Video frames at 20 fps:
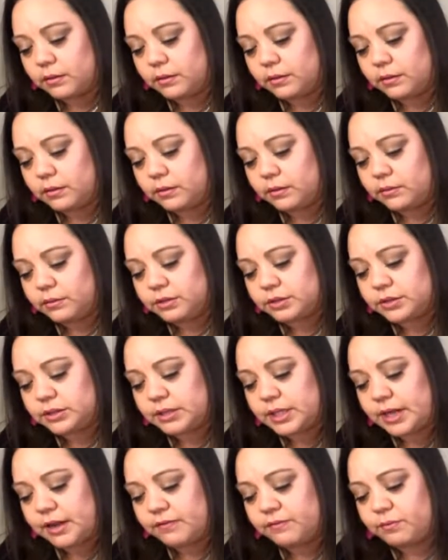you know, just
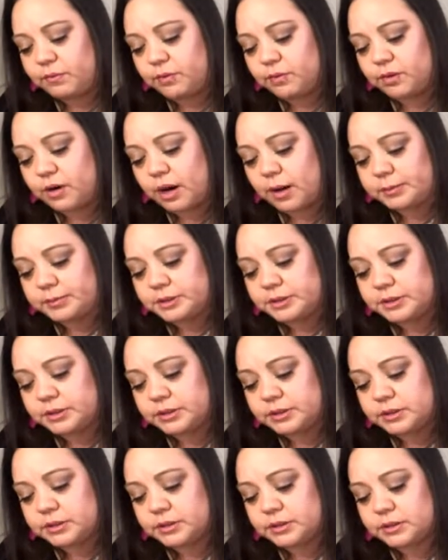to have more
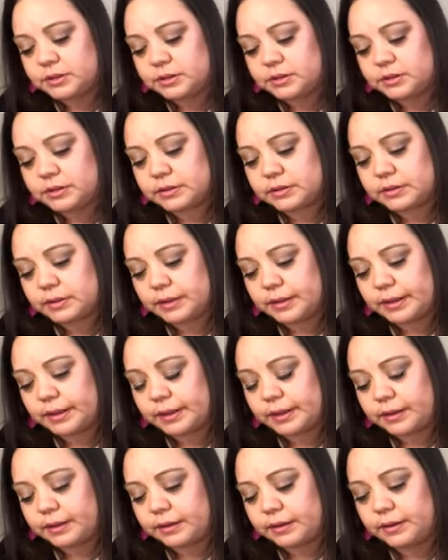options.
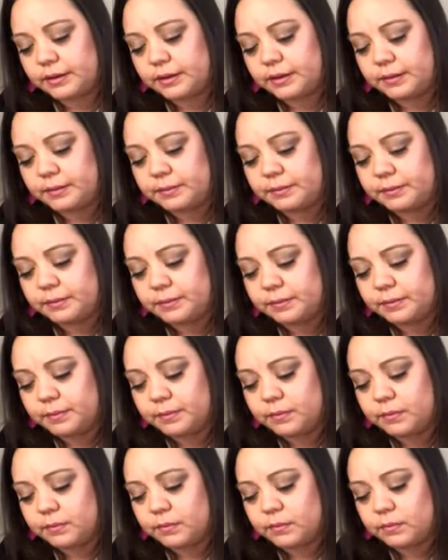And
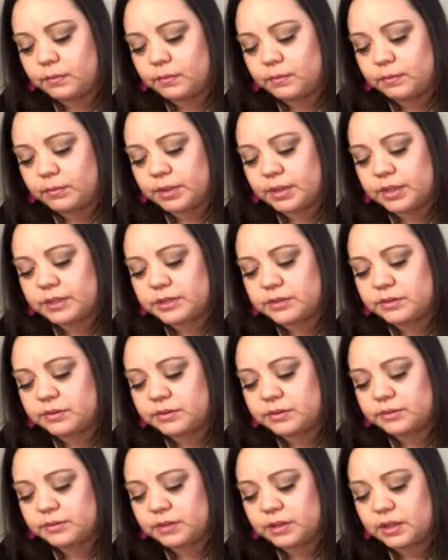but I still
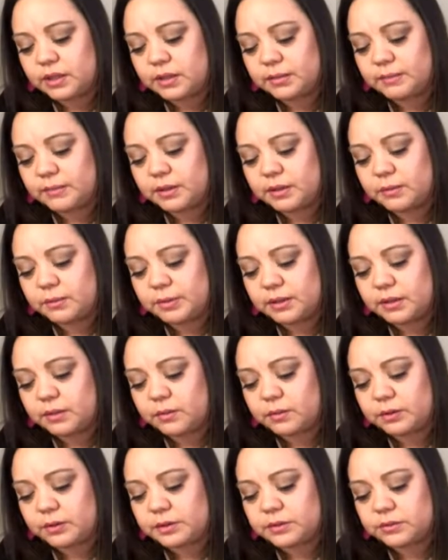don't think I'm gonna be
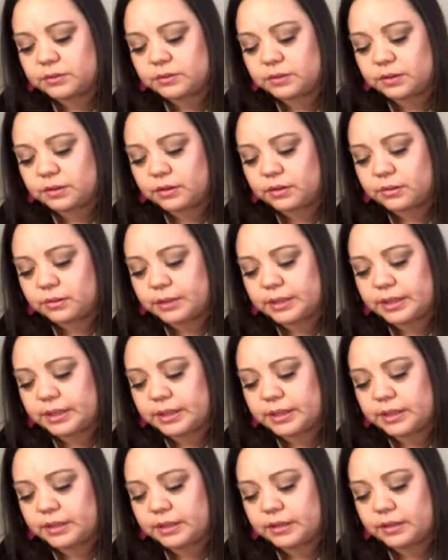going to the
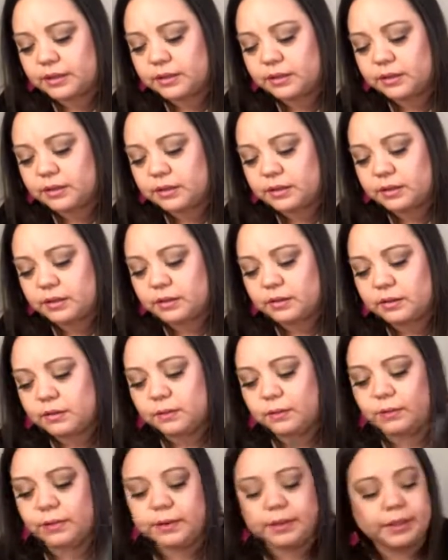3D
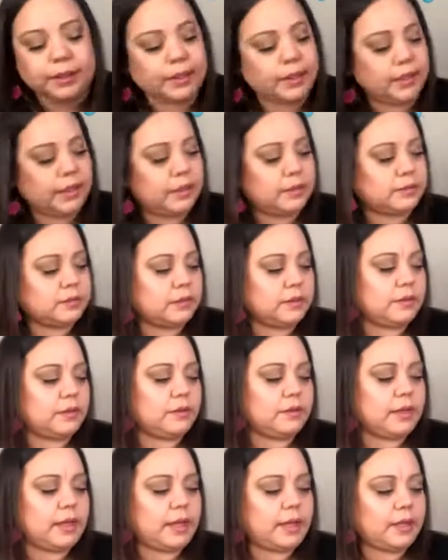wordings and all
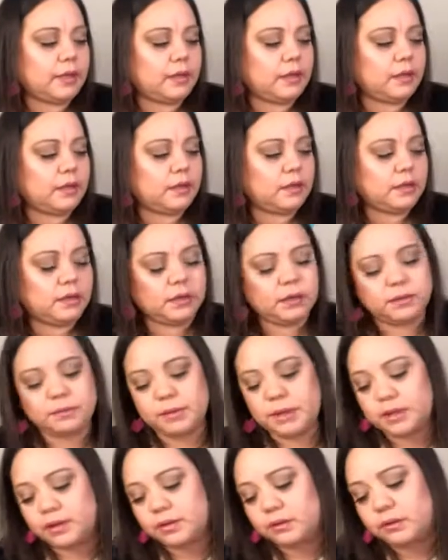that. I
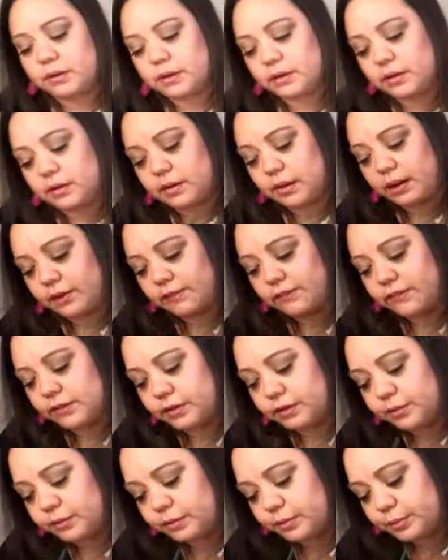may do a
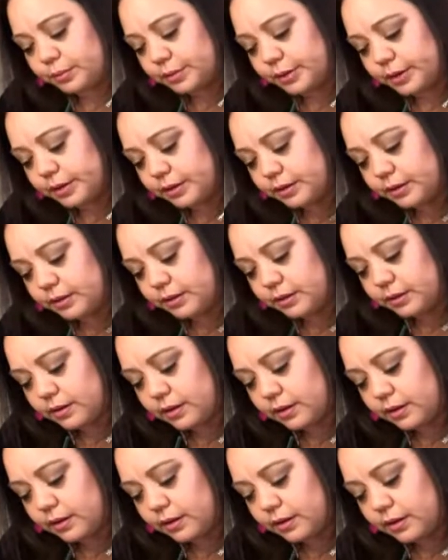few, but
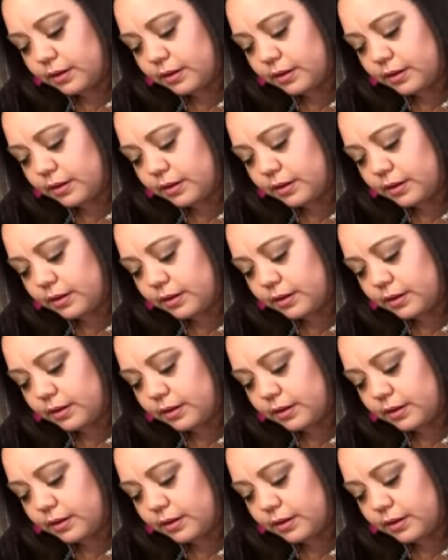not